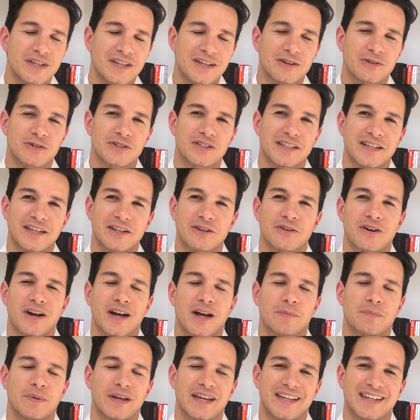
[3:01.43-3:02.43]
years later,
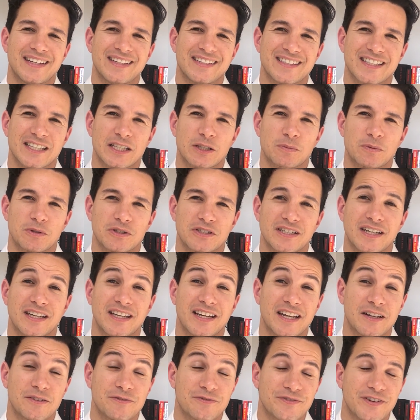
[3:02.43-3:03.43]
up 86%,
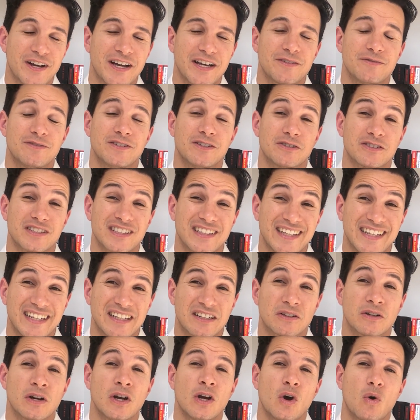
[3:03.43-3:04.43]
and 5 years
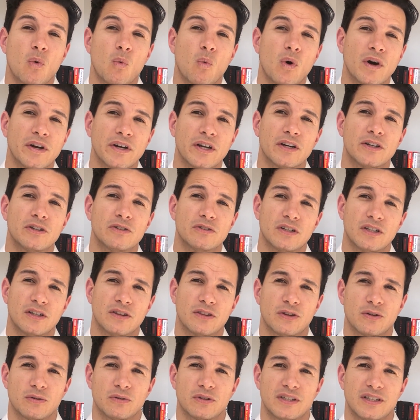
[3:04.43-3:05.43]
later,
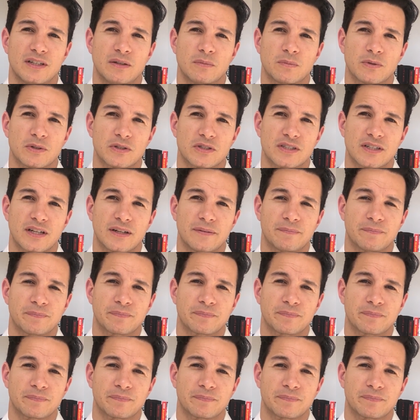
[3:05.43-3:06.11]
113%.